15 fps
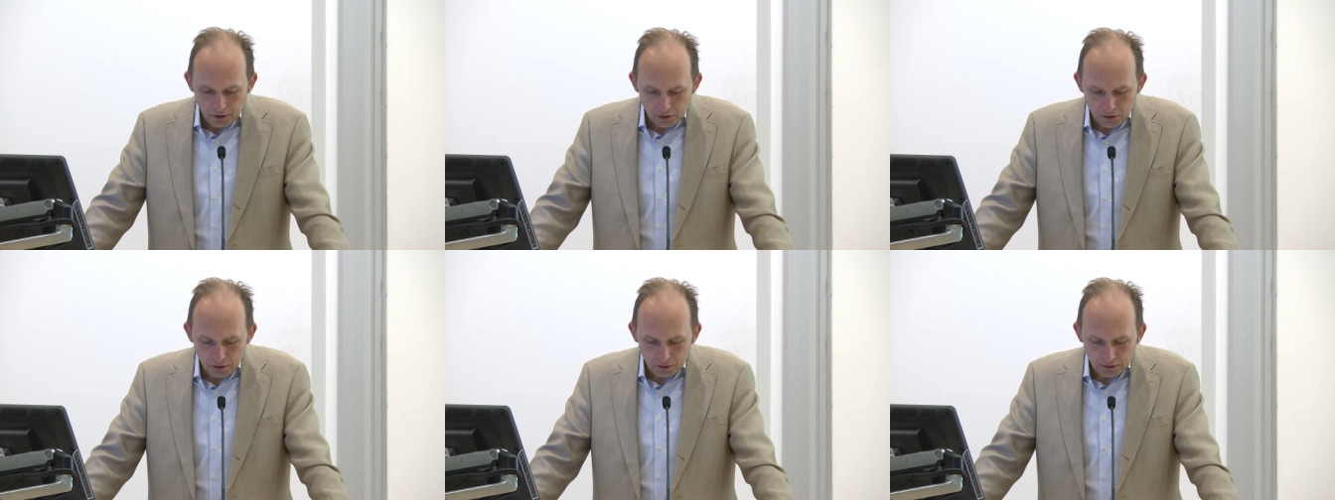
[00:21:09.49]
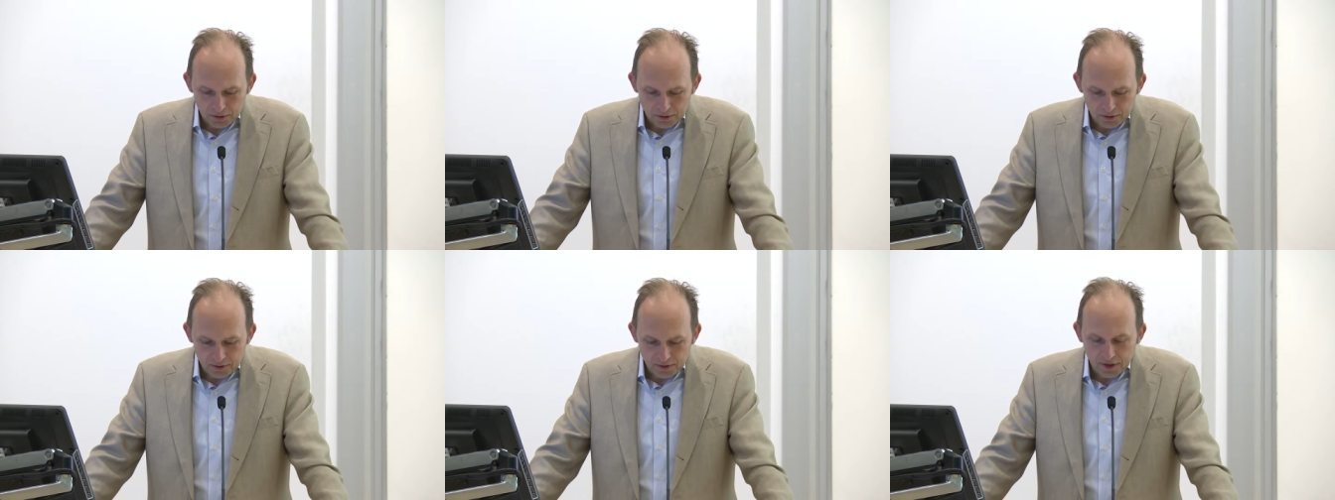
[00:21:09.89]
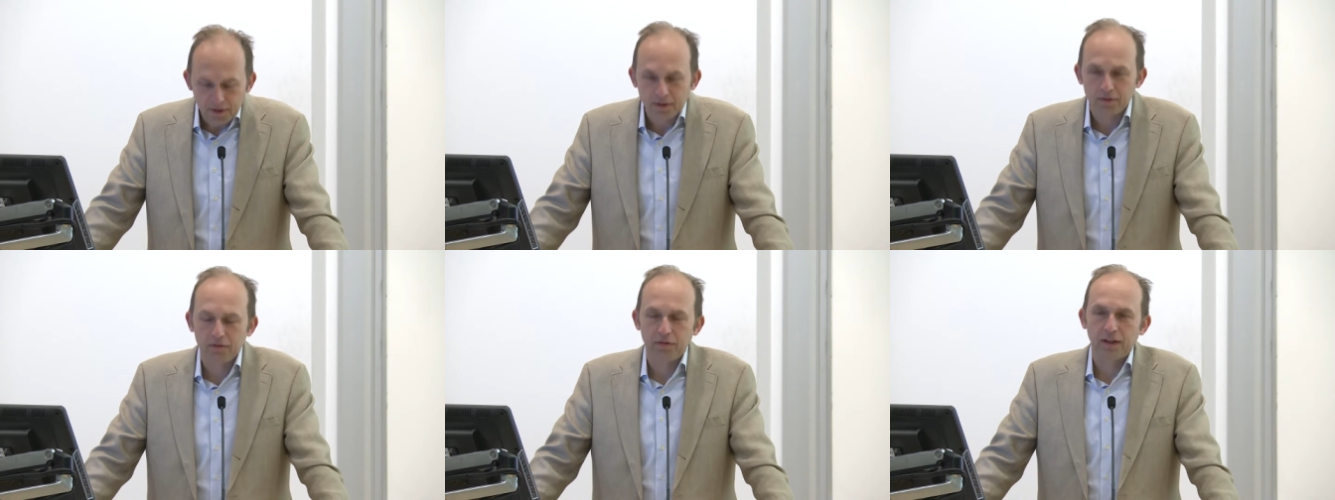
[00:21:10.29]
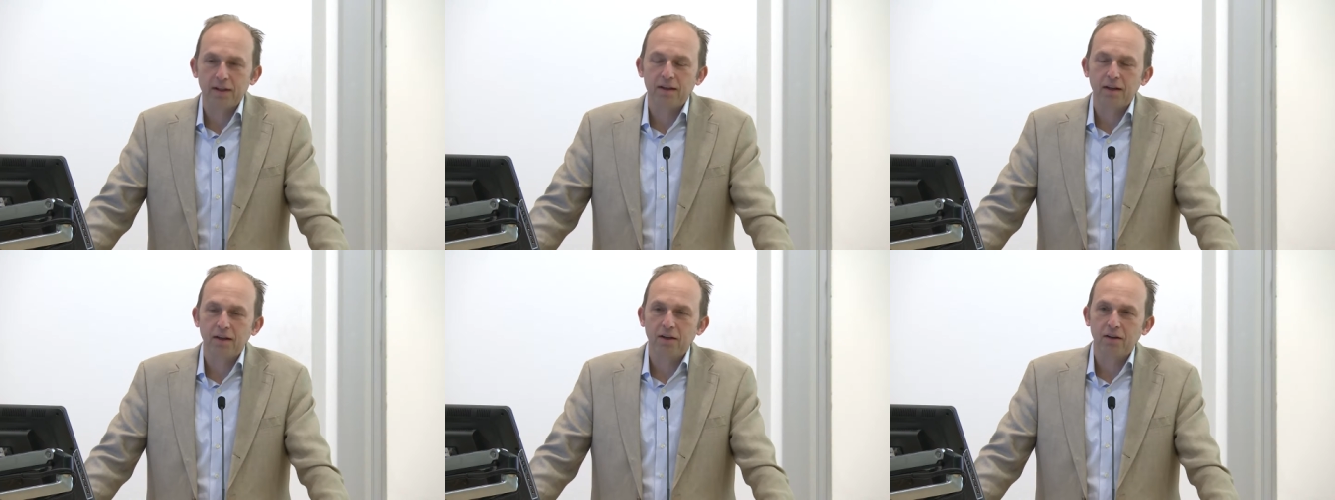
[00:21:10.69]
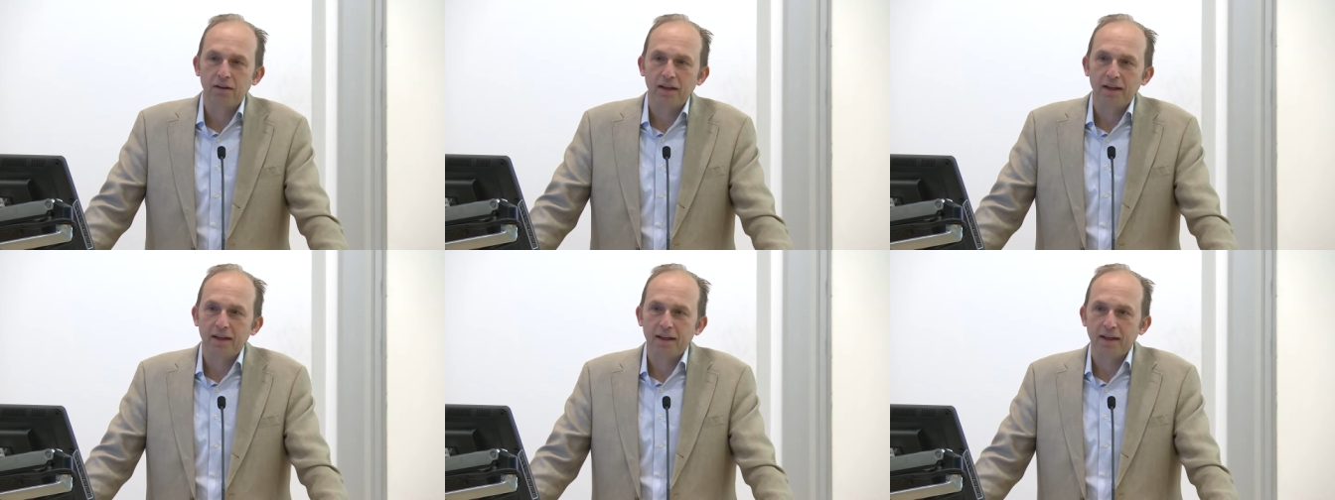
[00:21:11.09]
who didn't fit
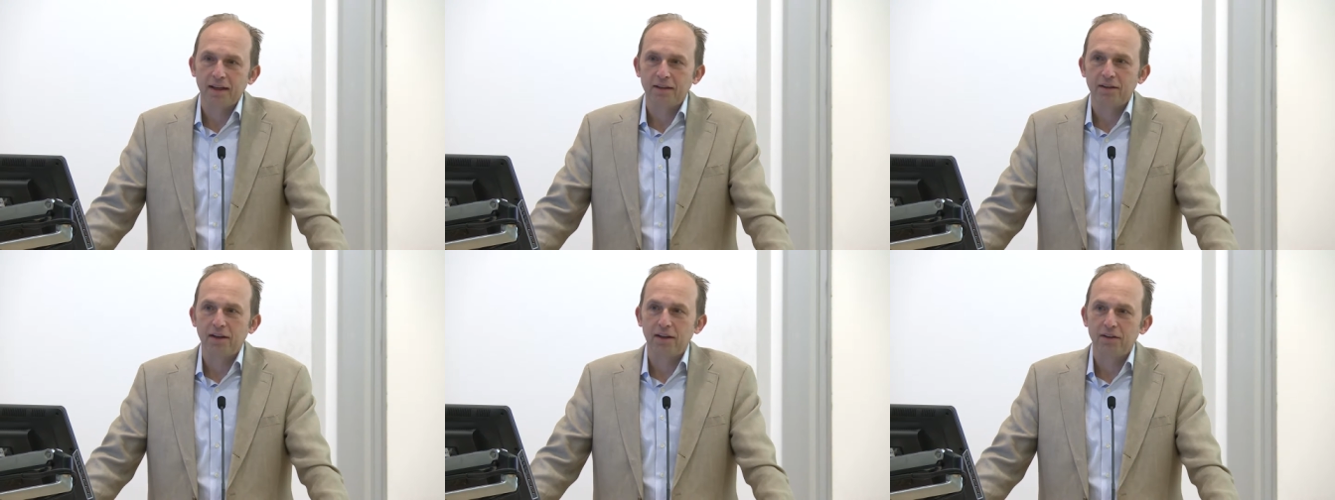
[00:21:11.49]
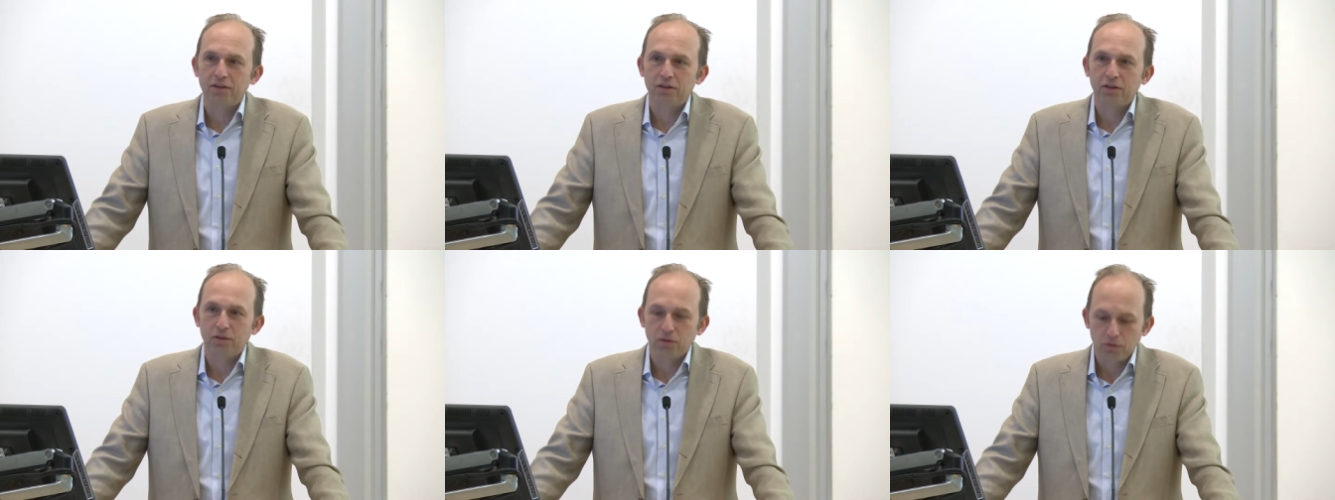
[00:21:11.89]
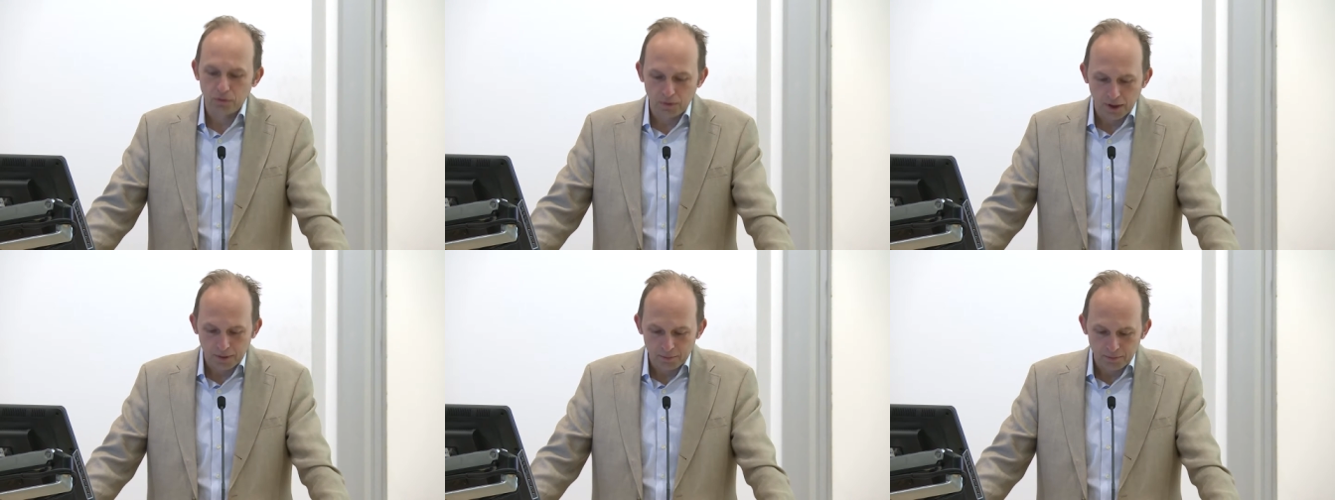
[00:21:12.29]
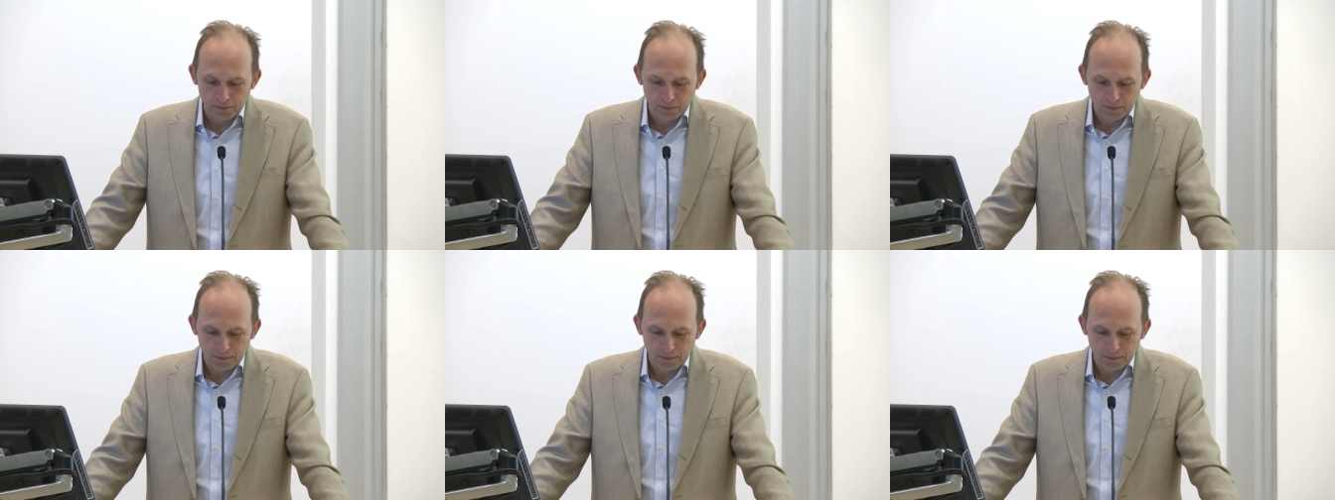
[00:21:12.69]
clearly in, into um,